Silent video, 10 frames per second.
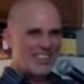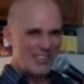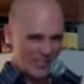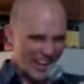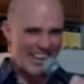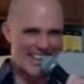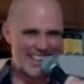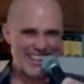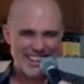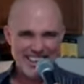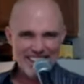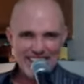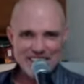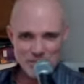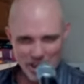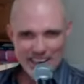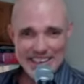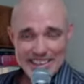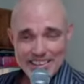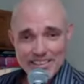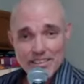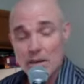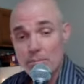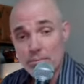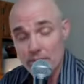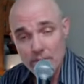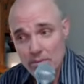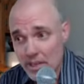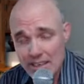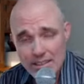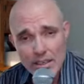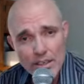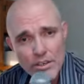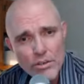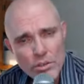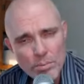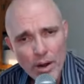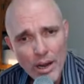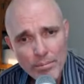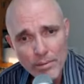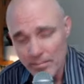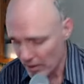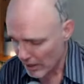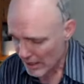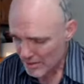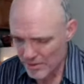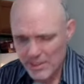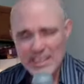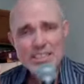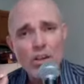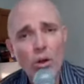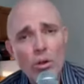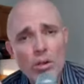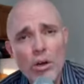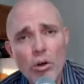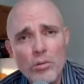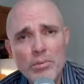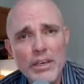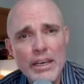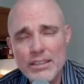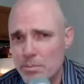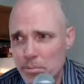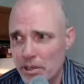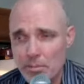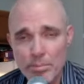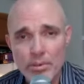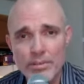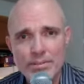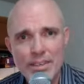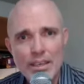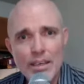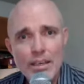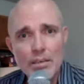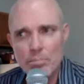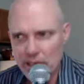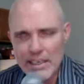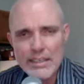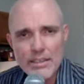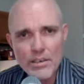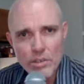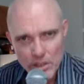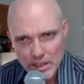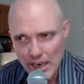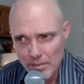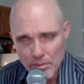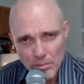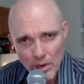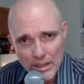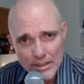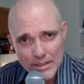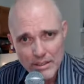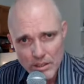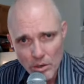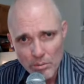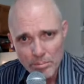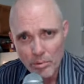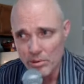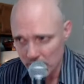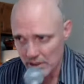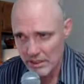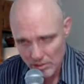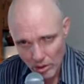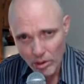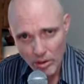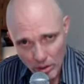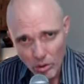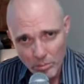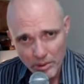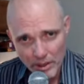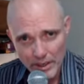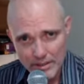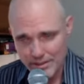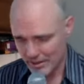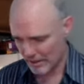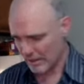Right? Right? That's a huge problem. This all culminates, people. Please understand me why this is so important. This all culminates